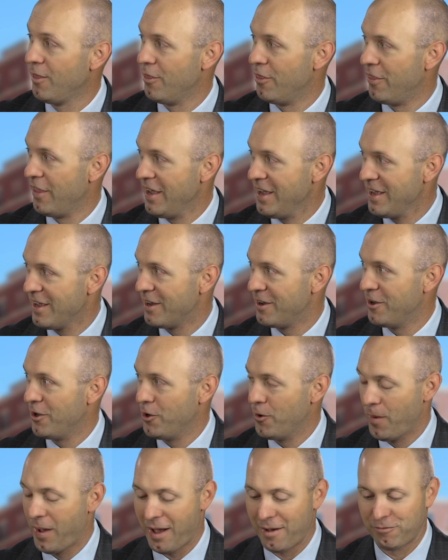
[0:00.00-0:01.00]

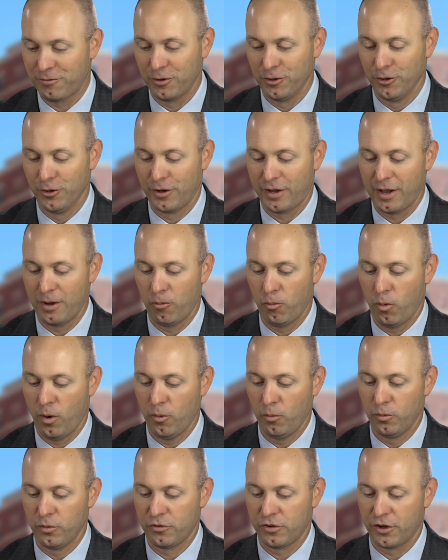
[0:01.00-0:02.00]
Then you have to look at
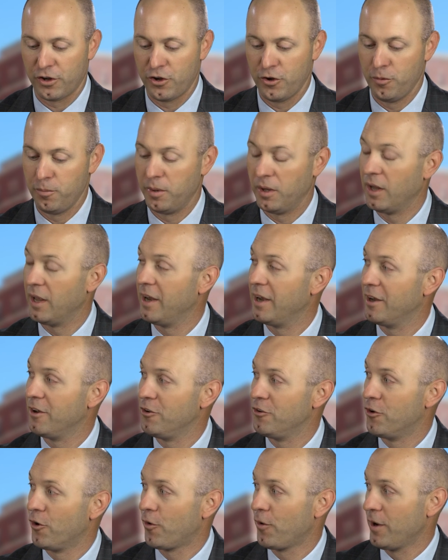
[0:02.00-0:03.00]
what was
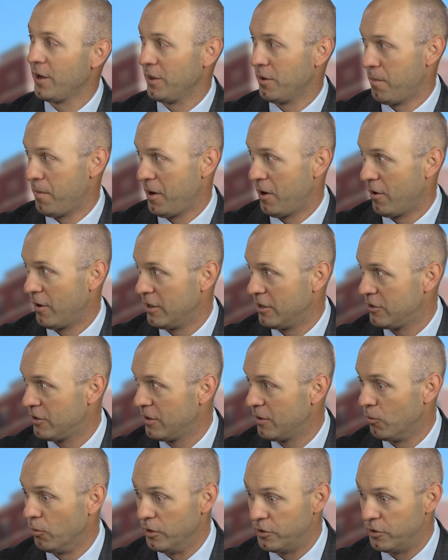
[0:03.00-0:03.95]
accumulated during the marriage,